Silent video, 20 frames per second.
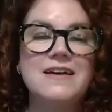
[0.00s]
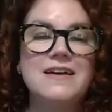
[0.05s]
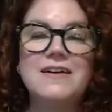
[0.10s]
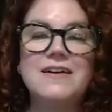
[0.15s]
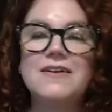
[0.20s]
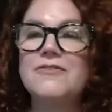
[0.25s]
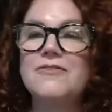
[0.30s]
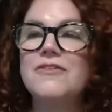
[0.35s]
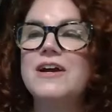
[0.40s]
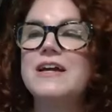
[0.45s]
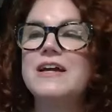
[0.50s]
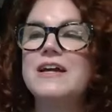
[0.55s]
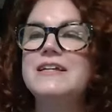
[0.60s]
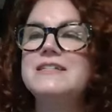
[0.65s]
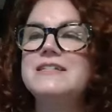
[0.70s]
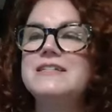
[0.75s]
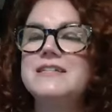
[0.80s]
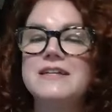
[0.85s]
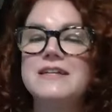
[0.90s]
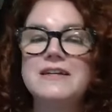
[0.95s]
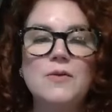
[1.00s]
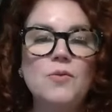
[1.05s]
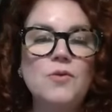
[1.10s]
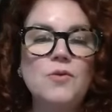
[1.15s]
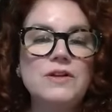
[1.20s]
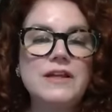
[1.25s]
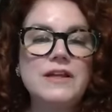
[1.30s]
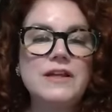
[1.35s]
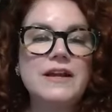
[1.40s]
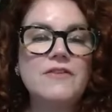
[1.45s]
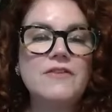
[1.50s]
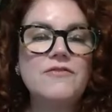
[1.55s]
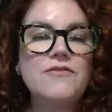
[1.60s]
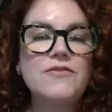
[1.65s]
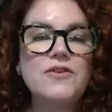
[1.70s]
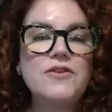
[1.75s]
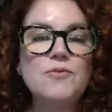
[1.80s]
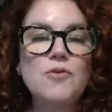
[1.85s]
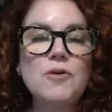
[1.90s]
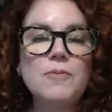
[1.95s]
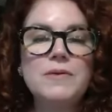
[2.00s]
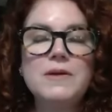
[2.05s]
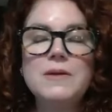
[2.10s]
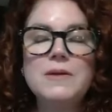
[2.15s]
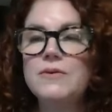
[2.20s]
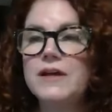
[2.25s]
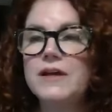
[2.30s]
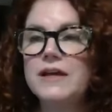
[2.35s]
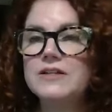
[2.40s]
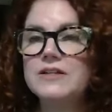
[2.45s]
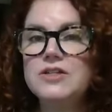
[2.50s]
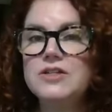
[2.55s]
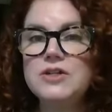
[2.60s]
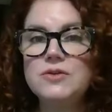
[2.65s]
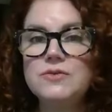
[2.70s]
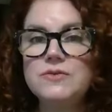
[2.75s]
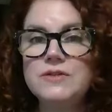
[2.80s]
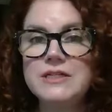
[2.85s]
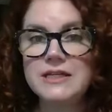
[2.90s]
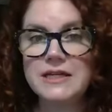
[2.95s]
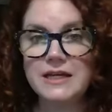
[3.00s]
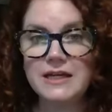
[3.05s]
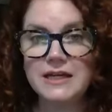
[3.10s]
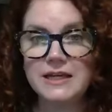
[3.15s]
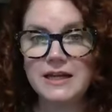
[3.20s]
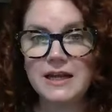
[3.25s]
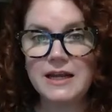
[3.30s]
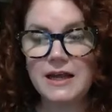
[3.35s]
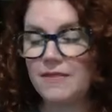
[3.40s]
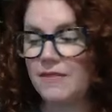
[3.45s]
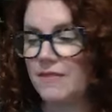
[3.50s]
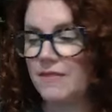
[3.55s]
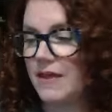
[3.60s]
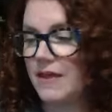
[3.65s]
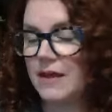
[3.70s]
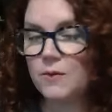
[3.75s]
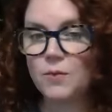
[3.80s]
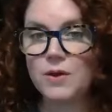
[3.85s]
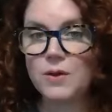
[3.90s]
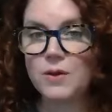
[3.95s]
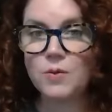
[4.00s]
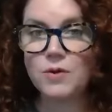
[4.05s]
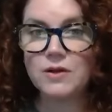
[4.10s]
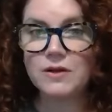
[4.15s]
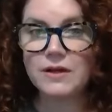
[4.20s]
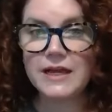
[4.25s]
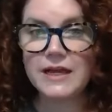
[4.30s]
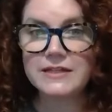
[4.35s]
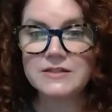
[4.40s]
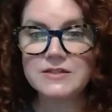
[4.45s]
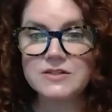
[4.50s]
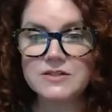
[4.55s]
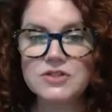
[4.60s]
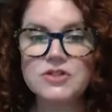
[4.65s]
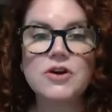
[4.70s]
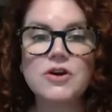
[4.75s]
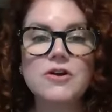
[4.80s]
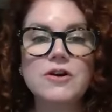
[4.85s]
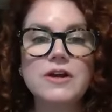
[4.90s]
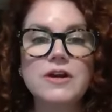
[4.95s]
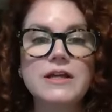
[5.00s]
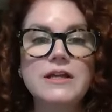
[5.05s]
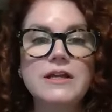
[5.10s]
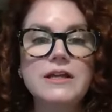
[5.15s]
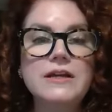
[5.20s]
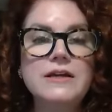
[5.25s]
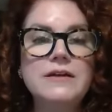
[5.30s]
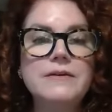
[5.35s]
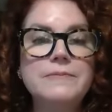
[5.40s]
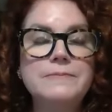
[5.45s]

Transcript: All right, we'll let a few more people get tuned in and then we will get started.